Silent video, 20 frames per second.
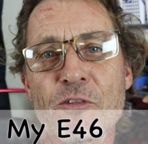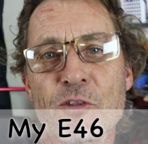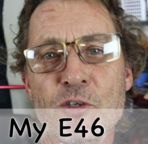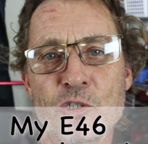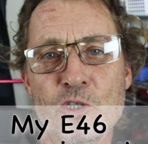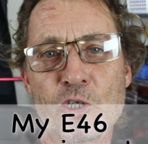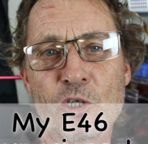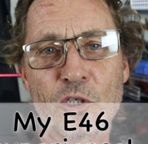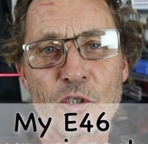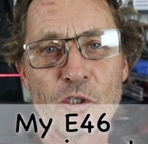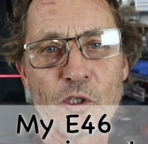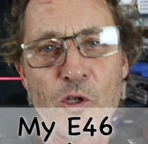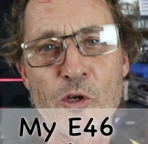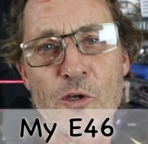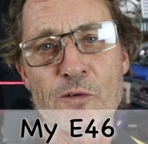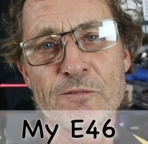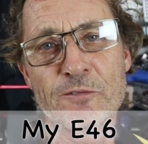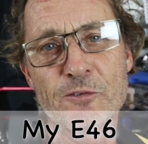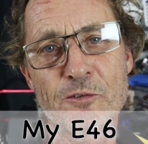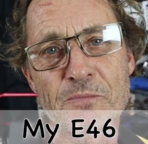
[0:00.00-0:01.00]
that you can
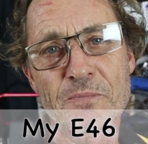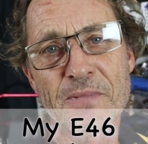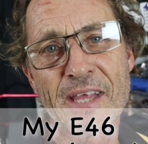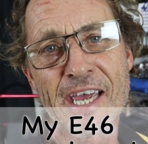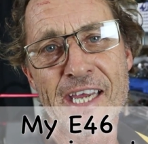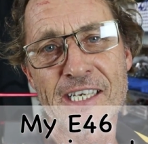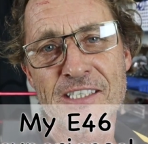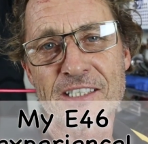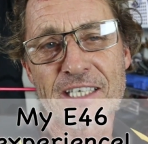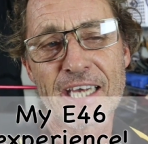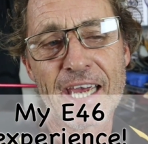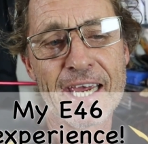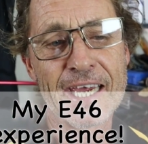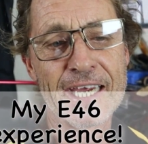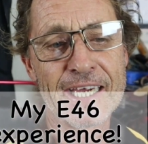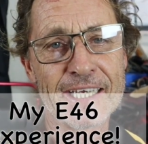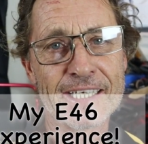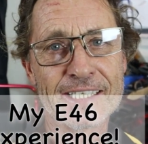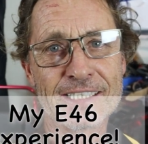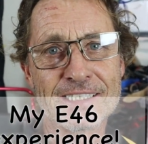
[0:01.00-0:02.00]
learn from that
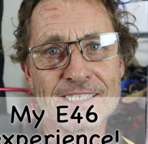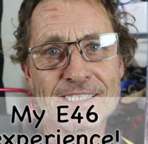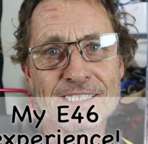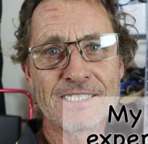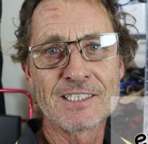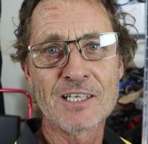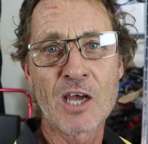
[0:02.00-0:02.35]
and